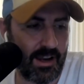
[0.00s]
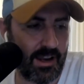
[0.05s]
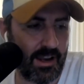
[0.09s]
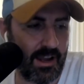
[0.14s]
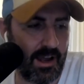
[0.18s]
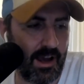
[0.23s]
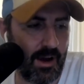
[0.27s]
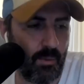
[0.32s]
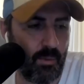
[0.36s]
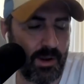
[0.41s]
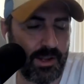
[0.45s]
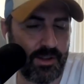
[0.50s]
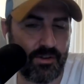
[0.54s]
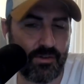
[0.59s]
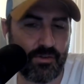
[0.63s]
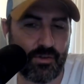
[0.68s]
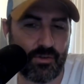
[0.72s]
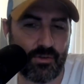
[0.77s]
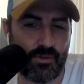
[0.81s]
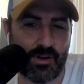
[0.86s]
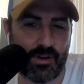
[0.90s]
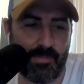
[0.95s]
uh, when you
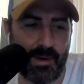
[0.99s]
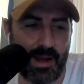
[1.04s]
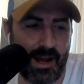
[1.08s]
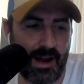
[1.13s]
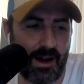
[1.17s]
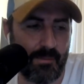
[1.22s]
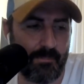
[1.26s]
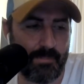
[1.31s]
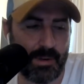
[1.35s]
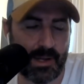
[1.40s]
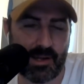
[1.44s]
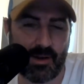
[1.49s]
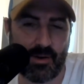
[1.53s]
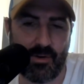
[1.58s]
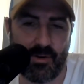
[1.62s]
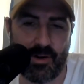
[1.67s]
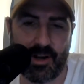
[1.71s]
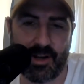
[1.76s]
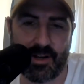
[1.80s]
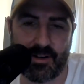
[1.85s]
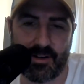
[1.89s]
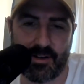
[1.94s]
talk about
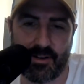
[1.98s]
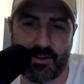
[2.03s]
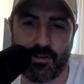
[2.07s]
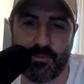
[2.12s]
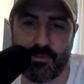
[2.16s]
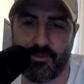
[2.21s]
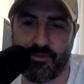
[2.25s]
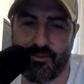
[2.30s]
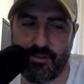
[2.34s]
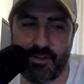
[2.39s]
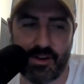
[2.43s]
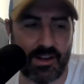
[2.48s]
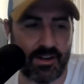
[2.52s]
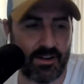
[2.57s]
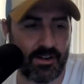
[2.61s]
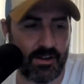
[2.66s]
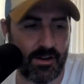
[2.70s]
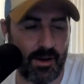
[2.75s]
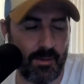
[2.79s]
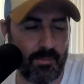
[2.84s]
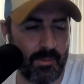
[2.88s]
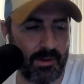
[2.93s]
Bitcoin and human
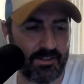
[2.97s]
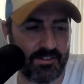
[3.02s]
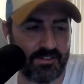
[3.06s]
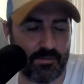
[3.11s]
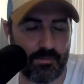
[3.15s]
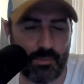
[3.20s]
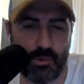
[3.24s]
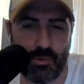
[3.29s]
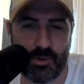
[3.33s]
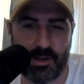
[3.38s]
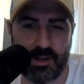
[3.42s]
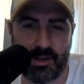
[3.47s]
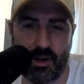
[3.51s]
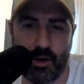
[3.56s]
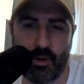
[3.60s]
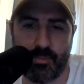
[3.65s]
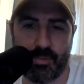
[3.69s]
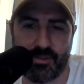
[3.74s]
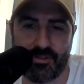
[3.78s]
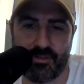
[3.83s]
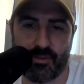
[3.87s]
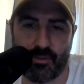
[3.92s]
freedom and supporting
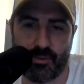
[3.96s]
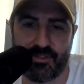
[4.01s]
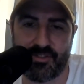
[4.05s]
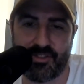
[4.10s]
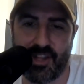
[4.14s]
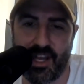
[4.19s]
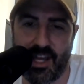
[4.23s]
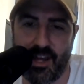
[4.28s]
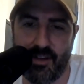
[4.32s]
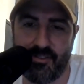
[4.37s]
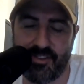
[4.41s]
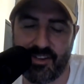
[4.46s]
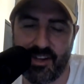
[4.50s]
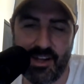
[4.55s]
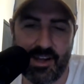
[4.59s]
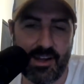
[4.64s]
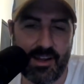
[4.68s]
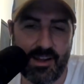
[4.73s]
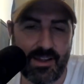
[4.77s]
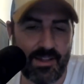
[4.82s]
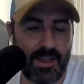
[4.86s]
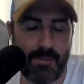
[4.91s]
open source devs,
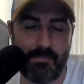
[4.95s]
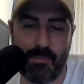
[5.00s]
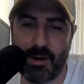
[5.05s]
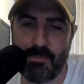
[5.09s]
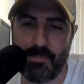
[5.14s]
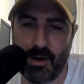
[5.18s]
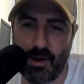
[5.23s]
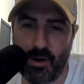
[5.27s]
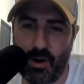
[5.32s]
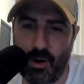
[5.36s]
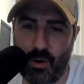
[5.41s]
that might be a